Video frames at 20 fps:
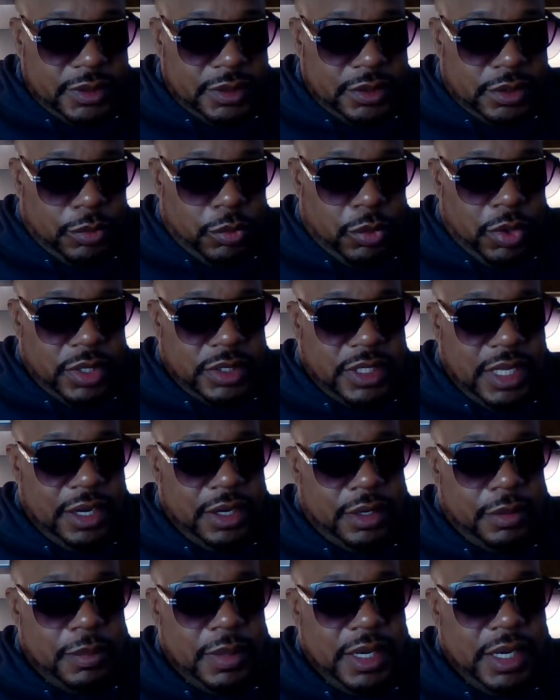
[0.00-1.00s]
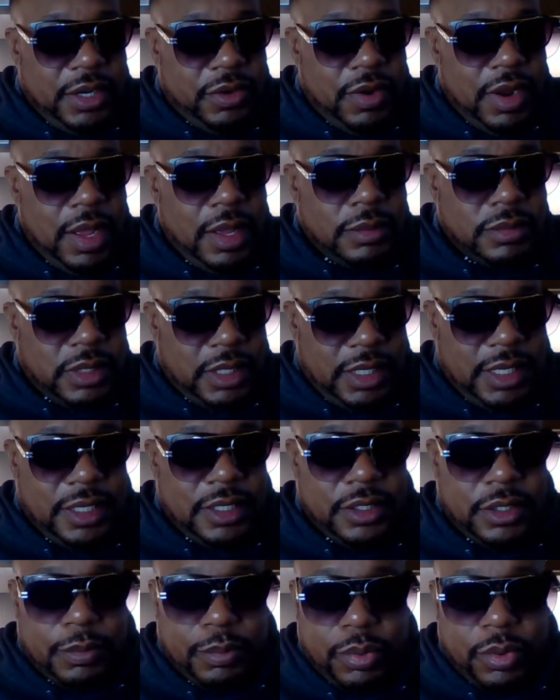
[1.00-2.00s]
ones that are committing crimes, they need to
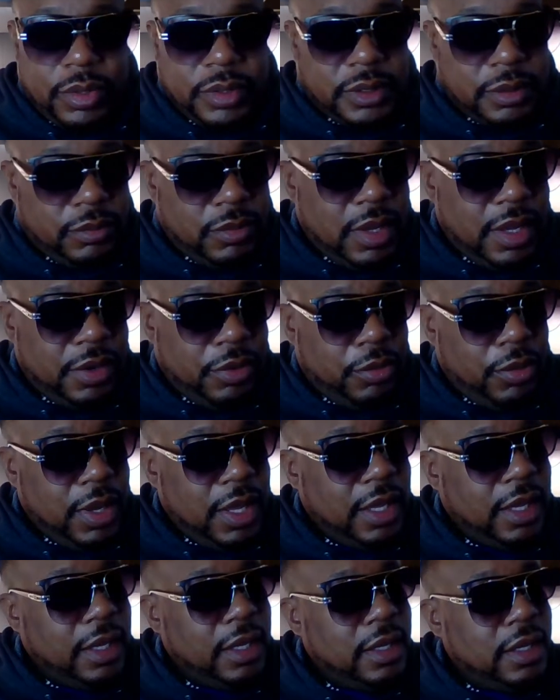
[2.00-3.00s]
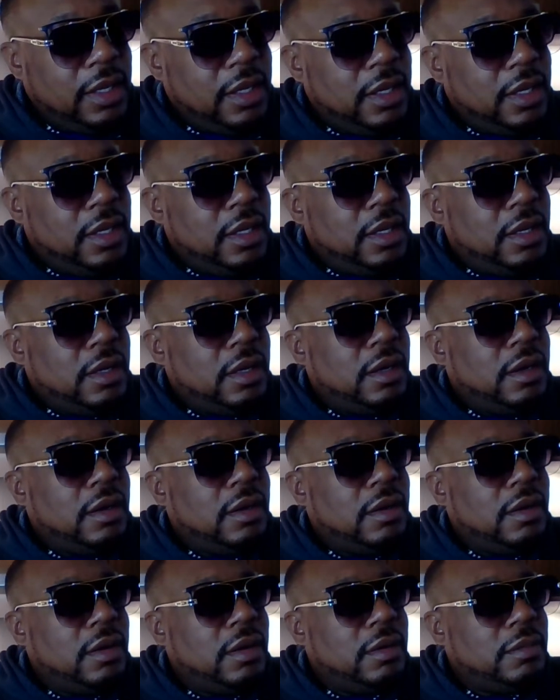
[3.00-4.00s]
deport them right away.
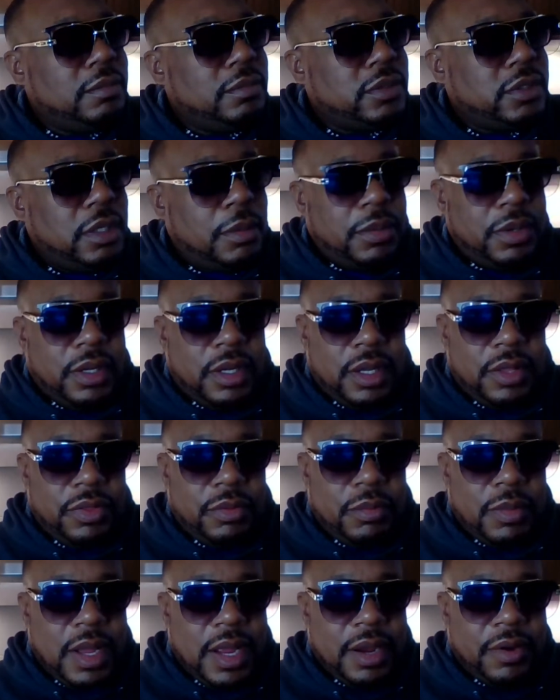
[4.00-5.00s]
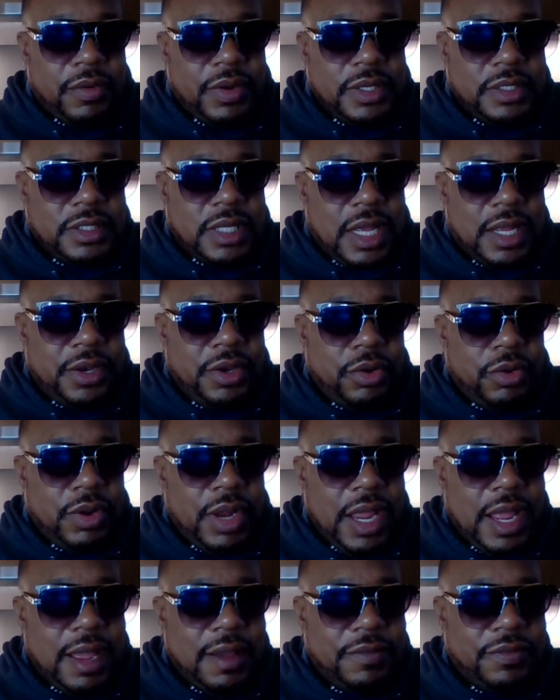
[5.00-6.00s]
Some of the other migrants, I know they
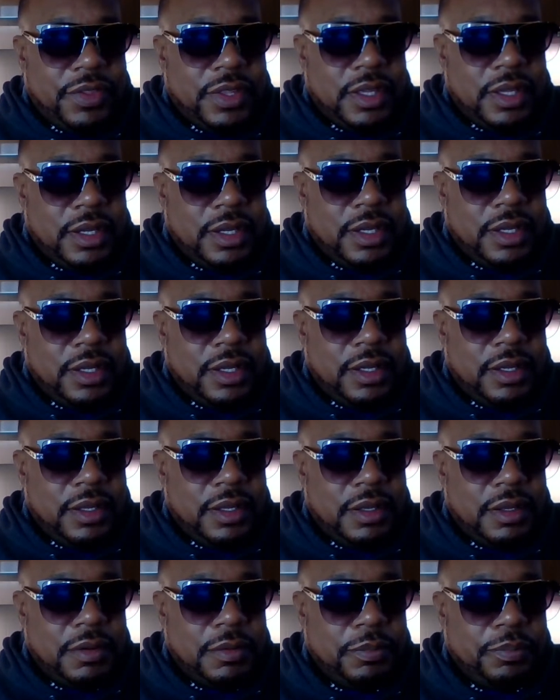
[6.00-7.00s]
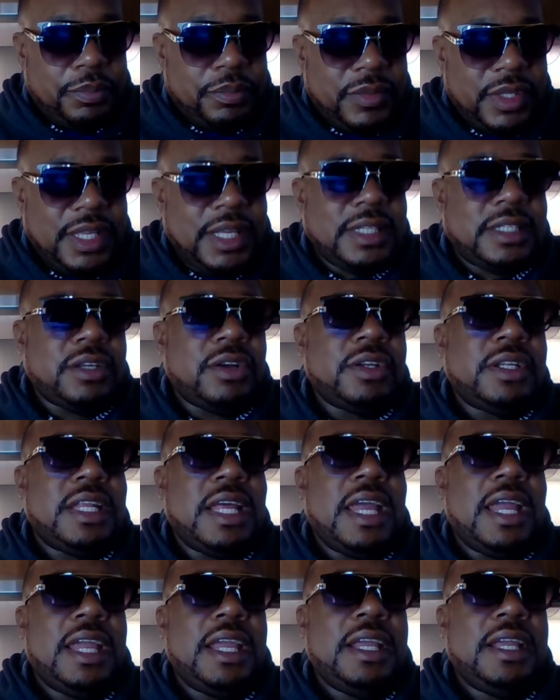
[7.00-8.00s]
have to get their
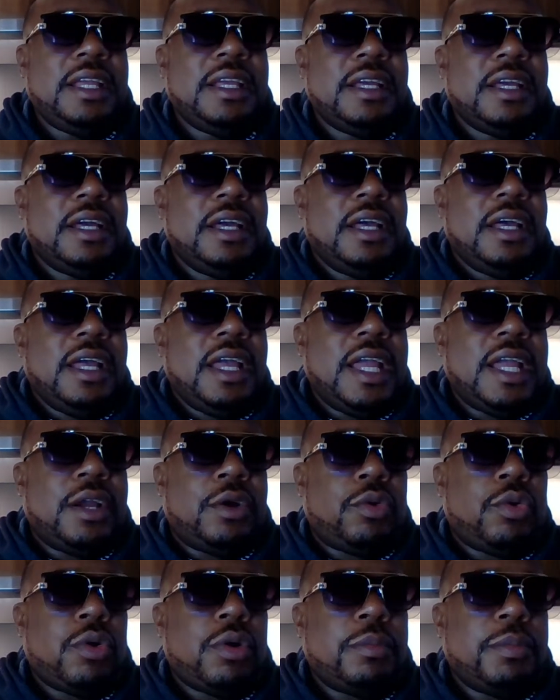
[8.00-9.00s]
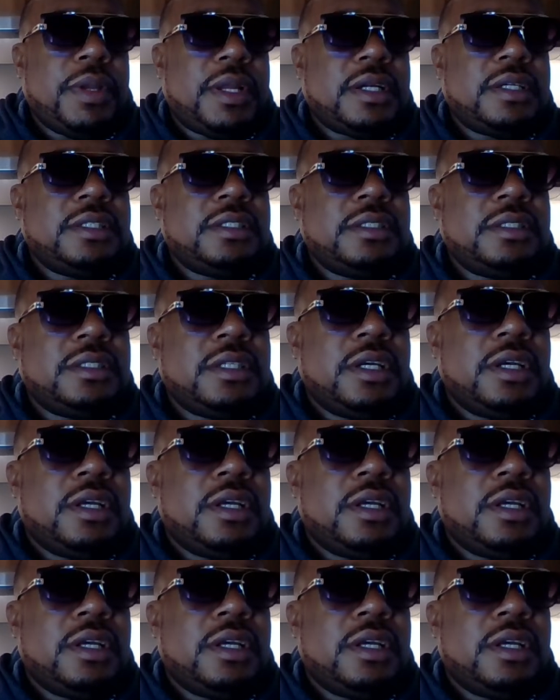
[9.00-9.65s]
day in court because